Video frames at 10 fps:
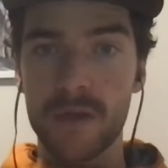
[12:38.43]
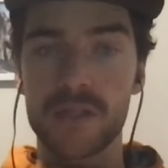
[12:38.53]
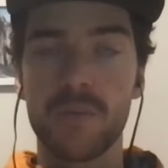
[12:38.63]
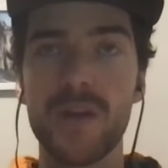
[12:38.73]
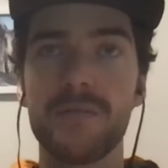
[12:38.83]

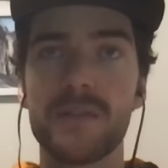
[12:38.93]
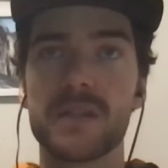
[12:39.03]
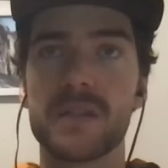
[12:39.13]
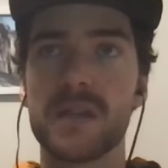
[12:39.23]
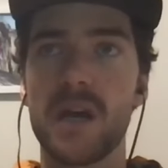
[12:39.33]
So we have this
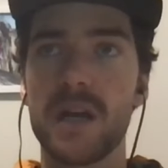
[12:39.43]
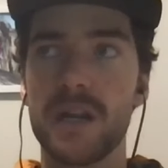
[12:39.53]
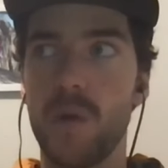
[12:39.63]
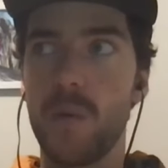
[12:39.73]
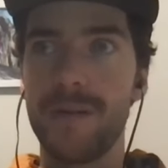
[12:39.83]
society
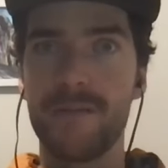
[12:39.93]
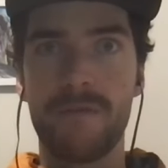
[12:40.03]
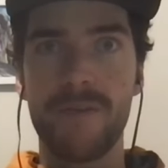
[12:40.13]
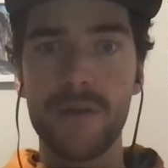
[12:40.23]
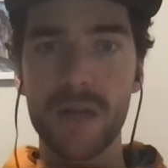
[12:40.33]
where we have a
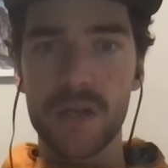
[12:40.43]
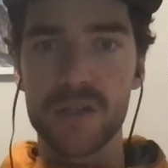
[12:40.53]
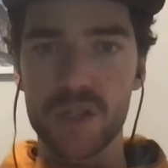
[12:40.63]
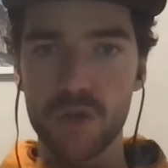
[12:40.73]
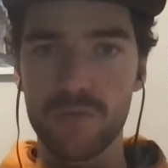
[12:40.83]
very
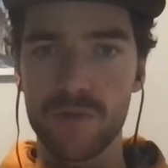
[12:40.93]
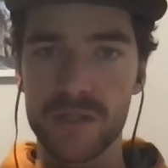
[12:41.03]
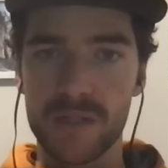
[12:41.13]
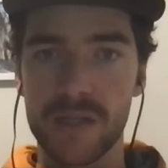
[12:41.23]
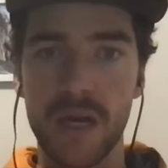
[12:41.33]
consumerist
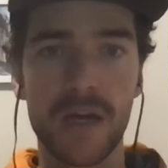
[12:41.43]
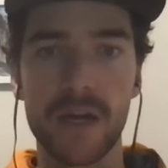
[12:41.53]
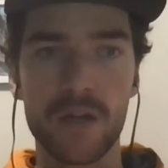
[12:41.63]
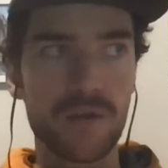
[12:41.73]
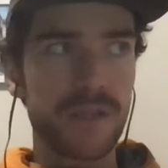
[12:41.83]
society,
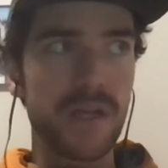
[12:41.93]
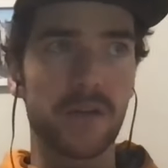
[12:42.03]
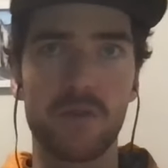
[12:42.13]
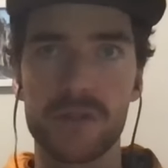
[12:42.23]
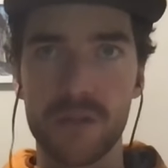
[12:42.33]
and you see it
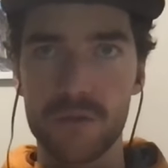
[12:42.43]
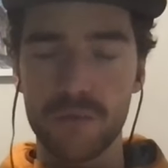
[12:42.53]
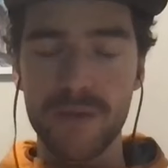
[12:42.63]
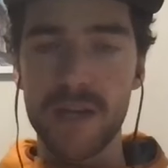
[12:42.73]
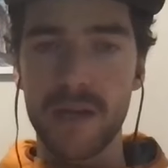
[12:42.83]
across
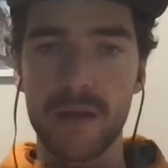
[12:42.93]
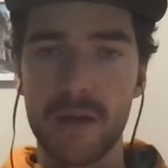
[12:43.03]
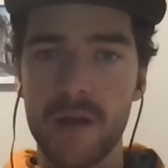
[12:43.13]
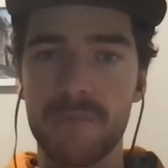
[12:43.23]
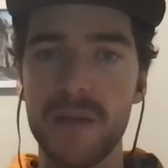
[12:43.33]
social media.
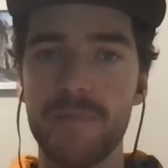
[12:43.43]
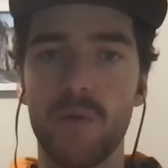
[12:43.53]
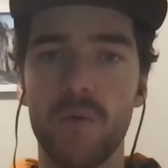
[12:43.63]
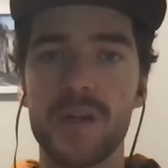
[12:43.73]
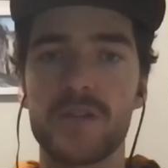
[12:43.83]
People
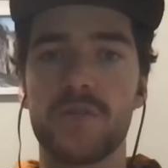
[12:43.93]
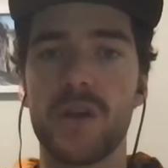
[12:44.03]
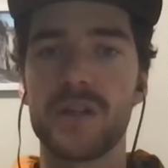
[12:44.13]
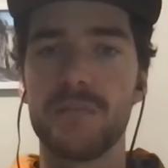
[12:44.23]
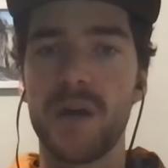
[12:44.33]
are always
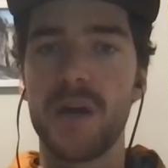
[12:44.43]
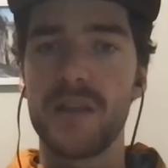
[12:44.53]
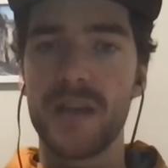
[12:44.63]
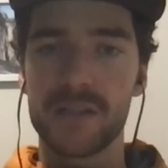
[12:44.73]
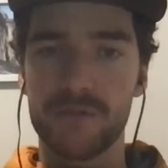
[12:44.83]
trying to buy
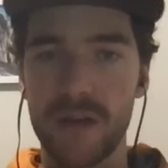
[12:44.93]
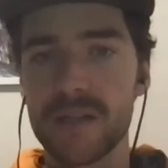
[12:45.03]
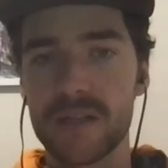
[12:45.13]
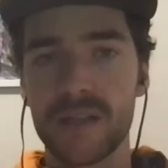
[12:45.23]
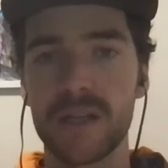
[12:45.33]
the next
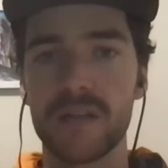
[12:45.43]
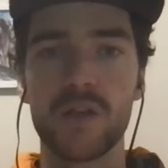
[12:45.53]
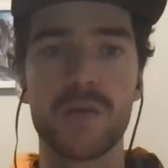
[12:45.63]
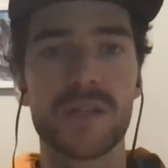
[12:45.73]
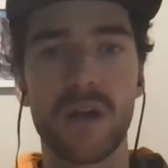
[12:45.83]
greatest thing, the
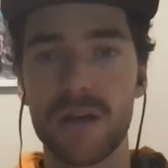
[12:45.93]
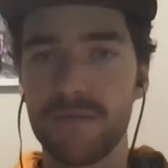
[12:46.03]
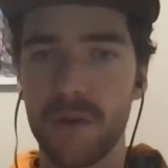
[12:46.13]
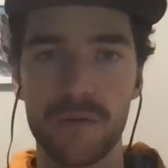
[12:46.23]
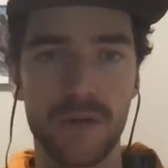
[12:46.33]
newest
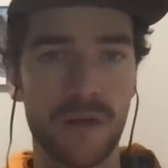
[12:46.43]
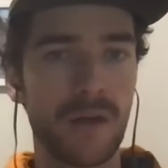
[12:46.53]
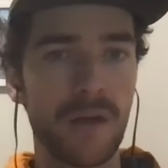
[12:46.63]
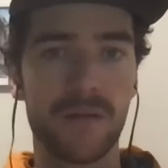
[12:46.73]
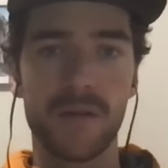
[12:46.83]
iPhone, the
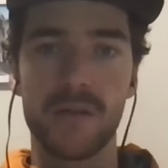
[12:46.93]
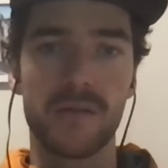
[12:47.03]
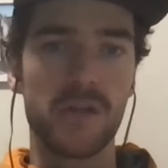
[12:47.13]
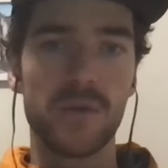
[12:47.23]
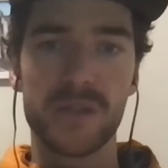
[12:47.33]
the,
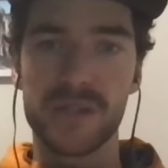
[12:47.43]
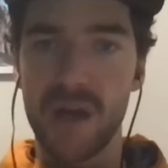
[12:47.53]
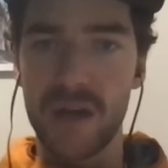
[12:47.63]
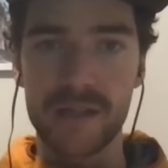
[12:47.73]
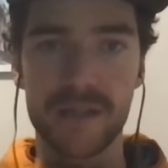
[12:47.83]
the newest
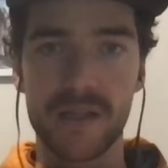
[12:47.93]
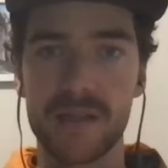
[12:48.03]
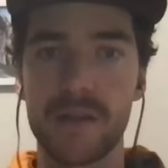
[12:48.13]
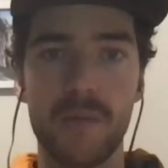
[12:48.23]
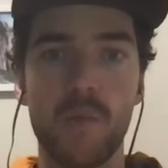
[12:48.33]
Nikes. They,
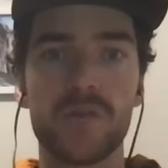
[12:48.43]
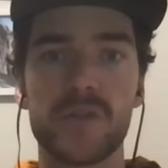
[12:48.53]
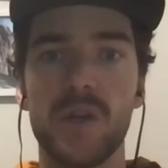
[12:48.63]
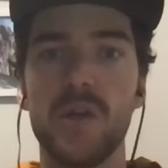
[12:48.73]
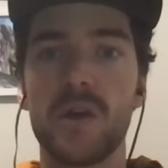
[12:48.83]
they want
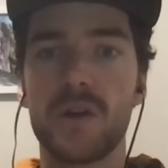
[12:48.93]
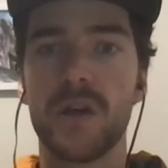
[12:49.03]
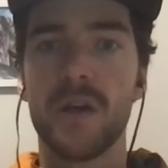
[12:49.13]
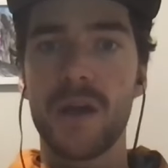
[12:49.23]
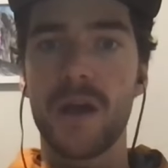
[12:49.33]
to look,
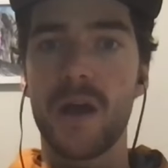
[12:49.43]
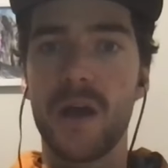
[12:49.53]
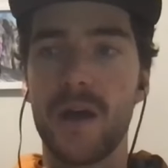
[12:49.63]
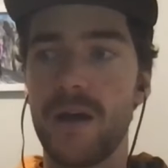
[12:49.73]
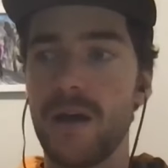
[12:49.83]

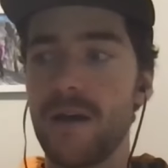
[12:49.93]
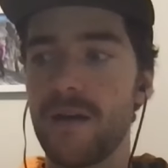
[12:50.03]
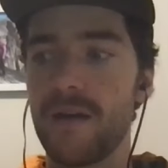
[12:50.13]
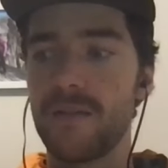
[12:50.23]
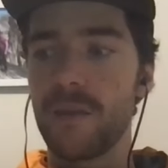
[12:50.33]

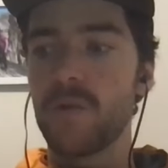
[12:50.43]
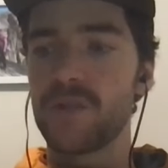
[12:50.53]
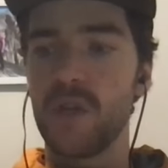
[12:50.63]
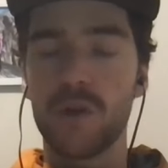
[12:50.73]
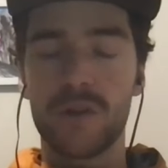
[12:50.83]
uh, they want
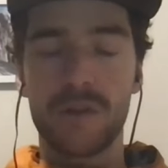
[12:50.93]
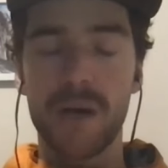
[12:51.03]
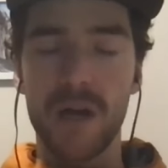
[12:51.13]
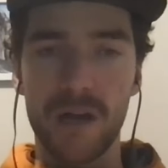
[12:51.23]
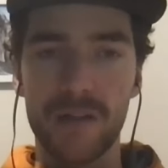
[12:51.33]
to look the
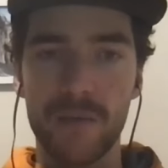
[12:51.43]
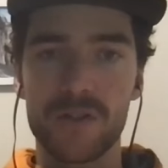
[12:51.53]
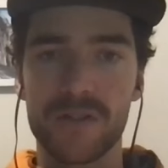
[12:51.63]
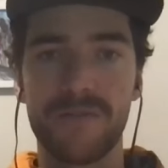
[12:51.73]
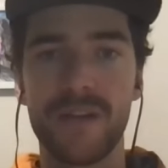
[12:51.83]
part. They
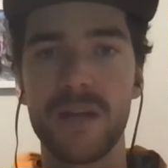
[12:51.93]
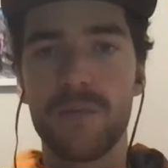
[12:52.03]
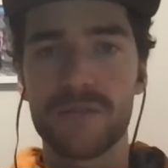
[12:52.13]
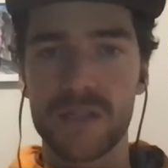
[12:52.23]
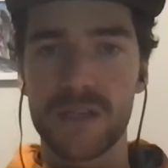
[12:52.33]
want to fit in
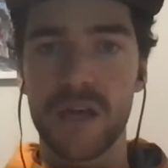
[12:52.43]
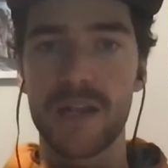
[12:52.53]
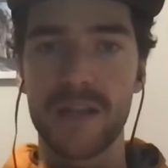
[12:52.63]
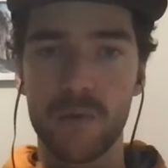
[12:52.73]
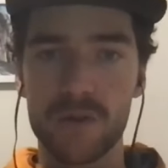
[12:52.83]
with
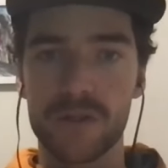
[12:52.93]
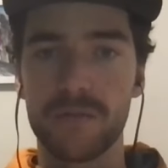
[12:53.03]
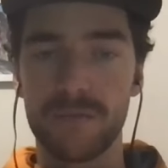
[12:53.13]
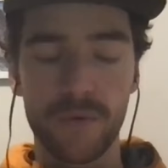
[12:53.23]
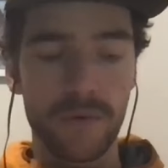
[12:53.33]
society. They want to
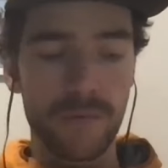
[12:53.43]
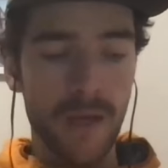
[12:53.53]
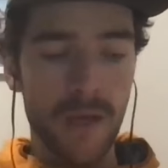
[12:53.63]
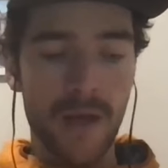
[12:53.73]
conform.